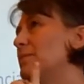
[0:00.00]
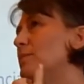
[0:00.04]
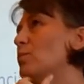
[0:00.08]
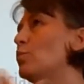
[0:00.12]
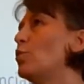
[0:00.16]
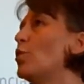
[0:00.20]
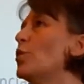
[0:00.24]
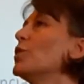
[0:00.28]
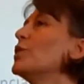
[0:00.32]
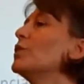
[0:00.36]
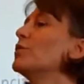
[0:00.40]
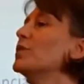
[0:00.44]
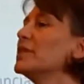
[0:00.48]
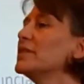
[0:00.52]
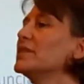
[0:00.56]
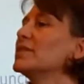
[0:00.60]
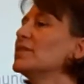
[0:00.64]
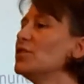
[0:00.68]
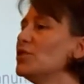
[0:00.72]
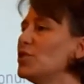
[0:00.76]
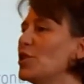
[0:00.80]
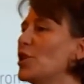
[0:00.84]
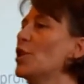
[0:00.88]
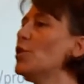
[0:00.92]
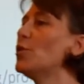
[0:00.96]
what there is
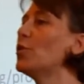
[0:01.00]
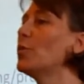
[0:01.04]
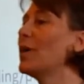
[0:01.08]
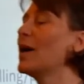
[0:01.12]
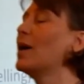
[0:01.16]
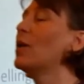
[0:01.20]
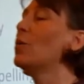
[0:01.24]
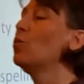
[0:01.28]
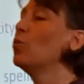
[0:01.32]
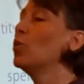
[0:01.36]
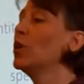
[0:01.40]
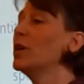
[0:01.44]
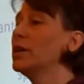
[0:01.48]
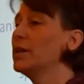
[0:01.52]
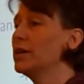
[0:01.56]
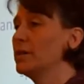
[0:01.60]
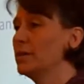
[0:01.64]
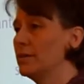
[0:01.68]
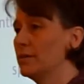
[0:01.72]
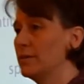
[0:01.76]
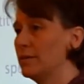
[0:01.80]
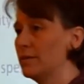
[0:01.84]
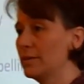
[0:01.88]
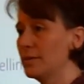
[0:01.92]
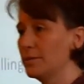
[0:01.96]
to know about
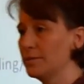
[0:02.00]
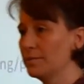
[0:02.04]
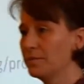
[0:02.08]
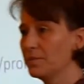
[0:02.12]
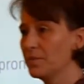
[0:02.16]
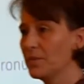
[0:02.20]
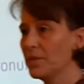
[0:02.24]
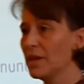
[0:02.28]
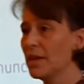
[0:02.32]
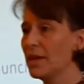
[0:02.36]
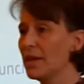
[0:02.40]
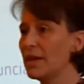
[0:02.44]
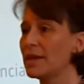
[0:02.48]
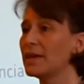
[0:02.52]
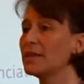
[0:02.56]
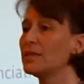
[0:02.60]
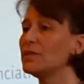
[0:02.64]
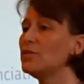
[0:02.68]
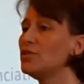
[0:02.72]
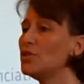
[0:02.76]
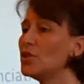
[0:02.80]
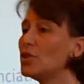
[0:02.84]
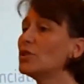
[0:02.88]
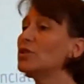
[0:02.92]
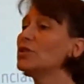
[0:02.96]
words. It's
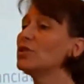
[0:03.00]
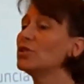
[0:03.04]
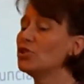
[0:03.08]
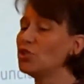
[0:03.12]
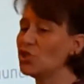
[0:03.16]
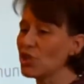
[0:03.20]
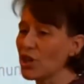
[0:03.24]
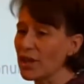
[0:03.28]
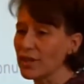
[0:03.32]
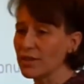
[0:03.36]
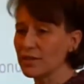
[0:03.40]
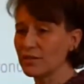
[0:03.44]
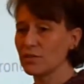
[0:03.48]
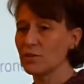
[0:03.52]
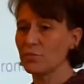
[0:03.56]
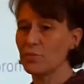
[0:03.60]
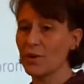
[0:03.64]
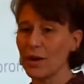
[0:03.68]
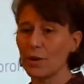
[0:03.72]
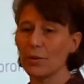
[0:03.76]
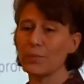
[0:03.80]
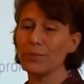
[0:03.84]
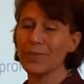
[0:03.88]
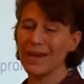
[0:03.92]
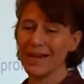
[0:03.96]
not just
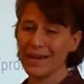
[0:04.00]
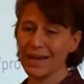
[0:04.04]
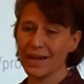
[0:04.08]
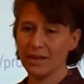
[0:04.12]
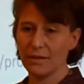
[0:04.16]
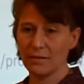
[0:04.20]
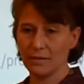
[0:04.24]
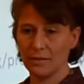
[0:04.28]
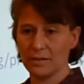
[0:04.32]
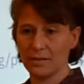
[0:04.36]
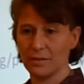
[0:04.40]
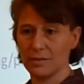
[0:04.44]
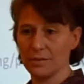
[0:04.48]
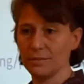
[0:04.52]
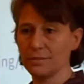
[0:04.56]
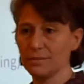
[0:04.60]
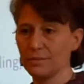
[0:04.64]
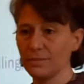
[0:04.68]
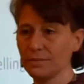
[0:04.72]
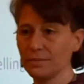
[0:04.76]
about meanings.